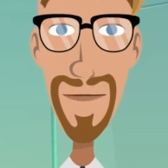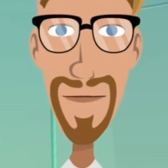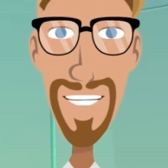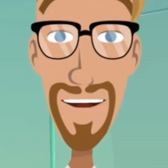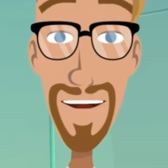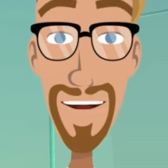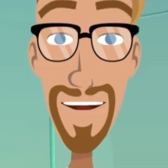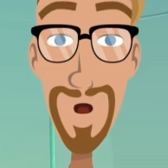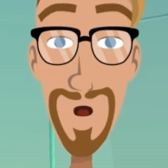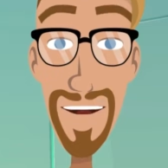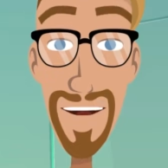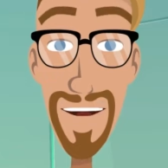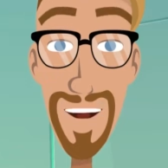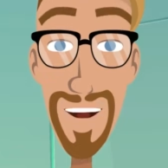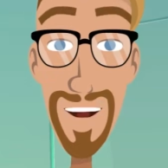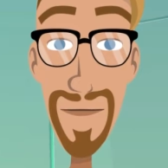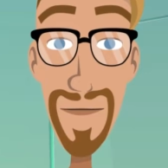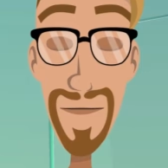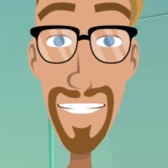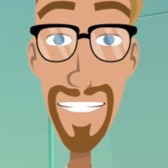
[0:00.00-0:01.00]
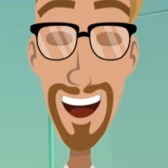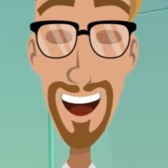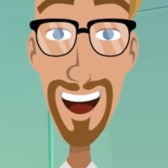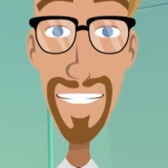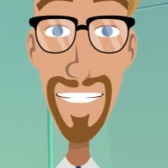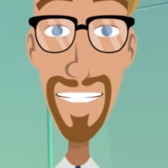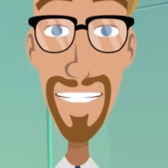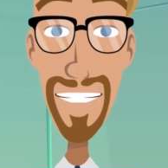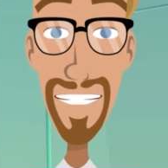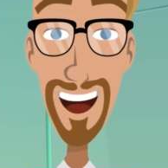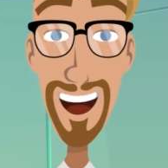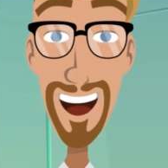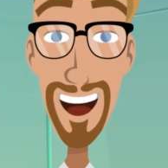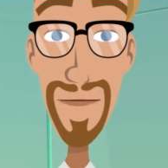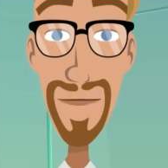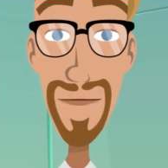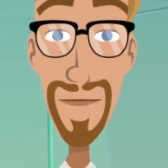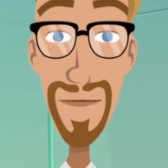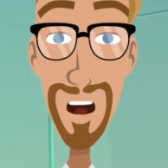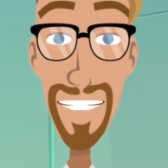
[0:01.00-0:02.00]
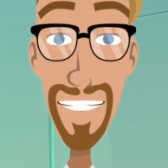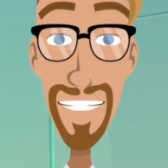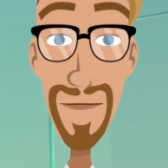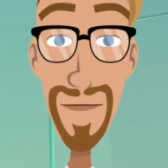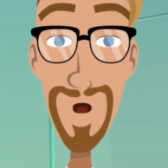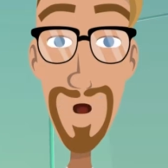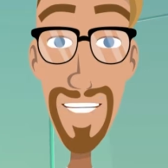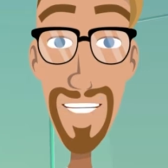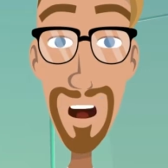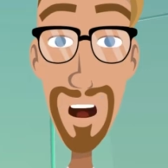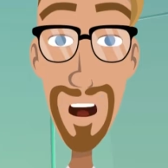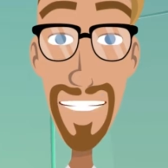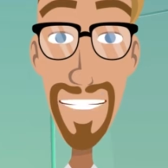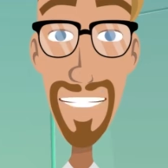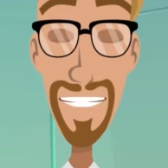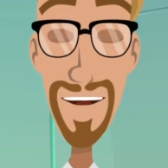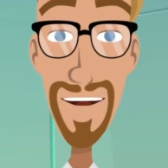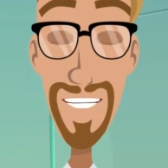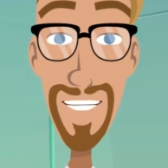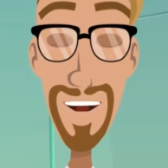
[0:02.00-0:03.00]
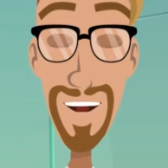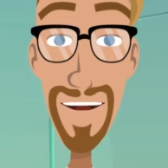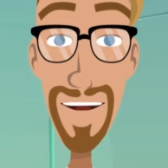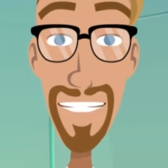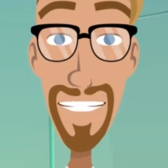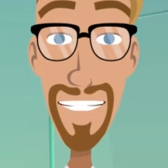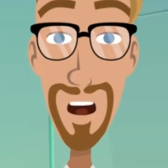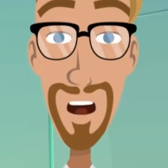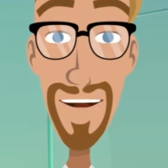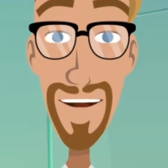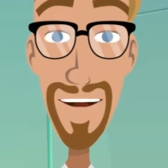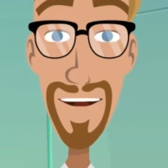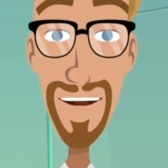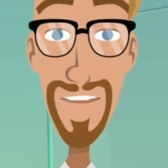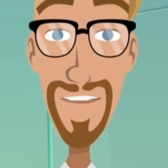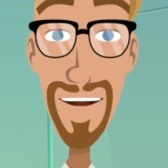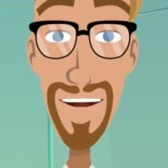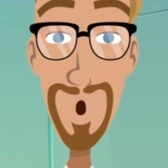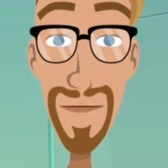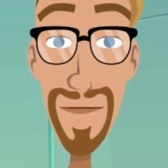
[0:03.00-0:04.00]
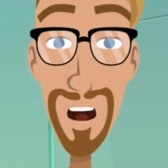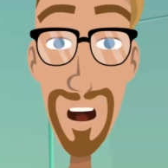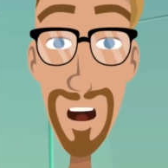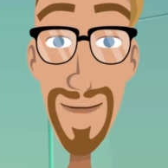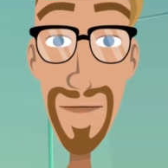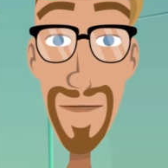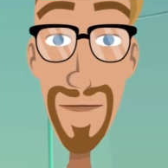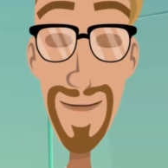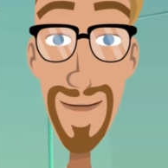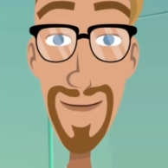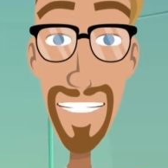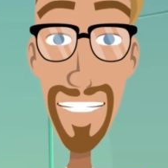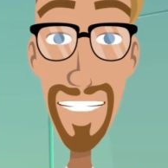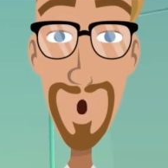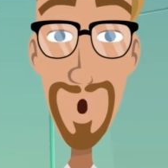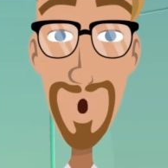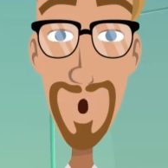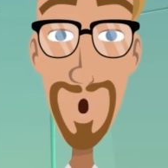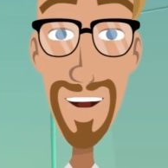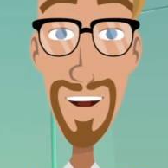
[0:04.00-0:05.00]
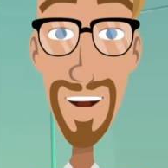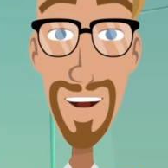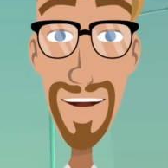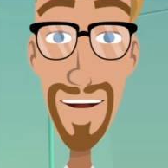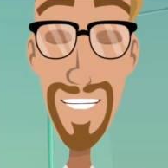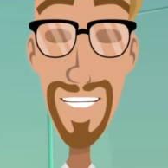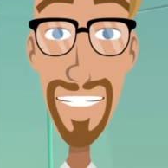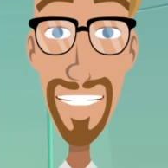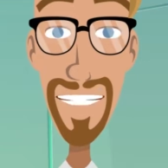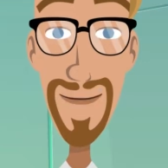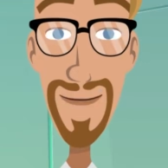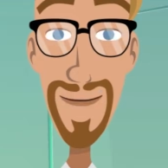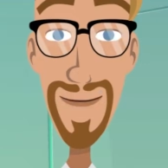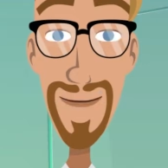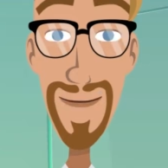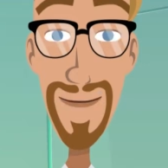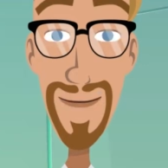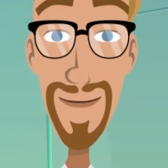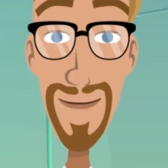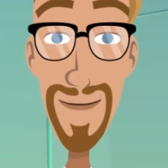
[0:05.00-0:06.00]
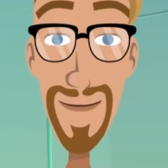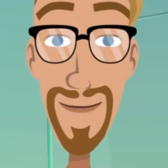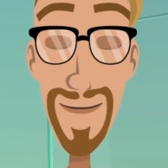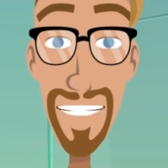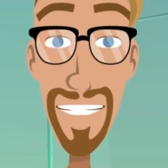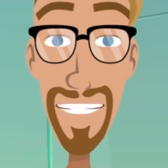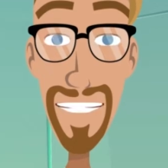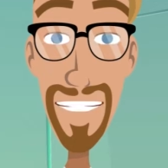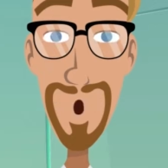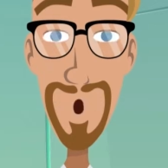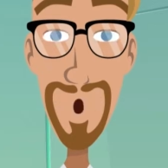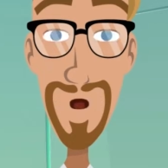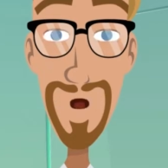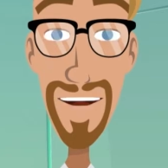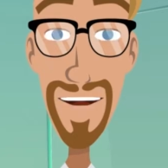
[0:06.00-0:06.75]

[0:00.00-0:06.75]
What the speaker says: would be a real disaster to have the best products and website if you cannot reach your audience. This is where